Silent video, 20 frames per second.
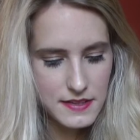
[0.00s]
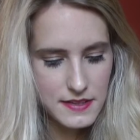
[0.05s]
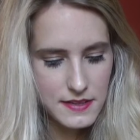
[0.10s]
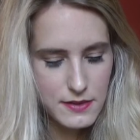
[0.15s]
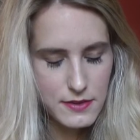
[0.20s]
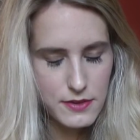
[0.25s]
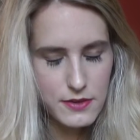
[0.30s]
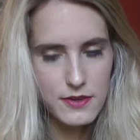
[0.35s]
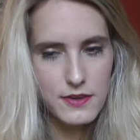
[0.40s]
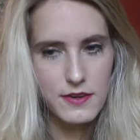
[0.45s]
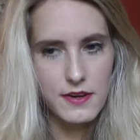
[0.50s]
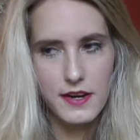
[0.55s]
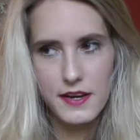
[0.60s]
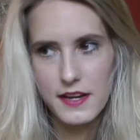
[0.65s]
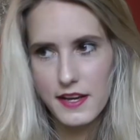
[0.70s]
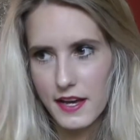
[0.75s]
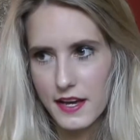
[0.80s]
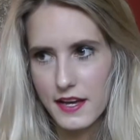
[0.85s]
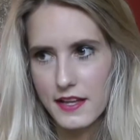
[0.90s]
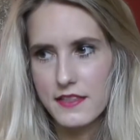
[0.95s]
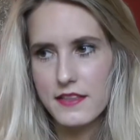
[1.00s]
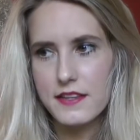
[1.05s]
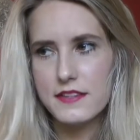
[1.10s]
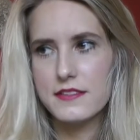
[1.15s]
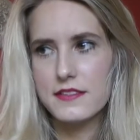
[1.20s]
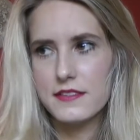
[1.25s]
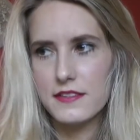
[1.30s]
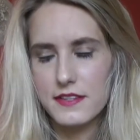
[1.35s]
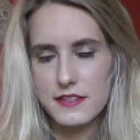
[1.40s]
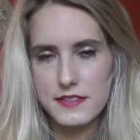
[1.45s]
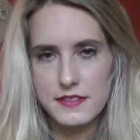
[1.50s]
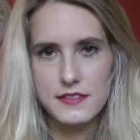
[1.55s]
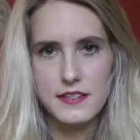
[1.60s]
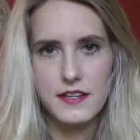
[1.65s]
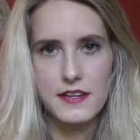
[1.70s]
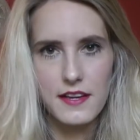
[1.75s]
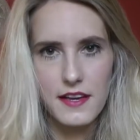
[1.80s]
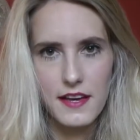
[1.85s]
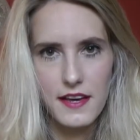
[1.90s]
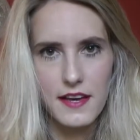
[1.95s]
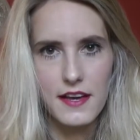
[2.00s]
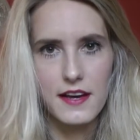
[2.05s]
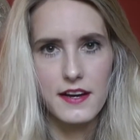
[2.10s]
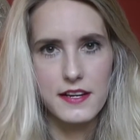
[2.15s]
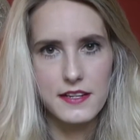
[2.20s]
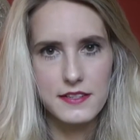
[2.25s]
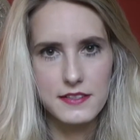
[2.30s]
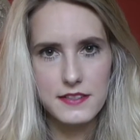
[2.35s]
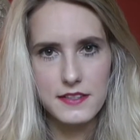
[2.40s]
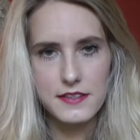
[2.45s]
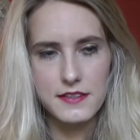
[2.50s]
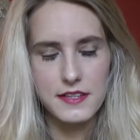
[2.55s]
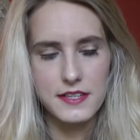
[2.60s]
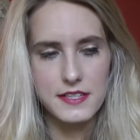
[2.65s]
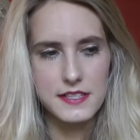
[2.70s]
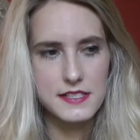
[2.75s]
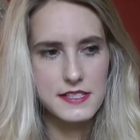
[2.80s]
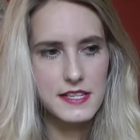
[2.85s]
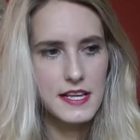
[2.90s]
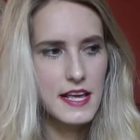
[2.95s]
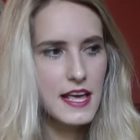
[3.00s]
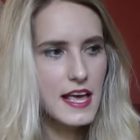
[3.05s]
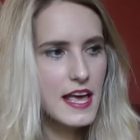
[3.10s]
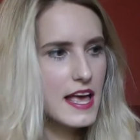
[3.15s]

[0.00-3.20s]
thought, okay, this is okay, I can do this.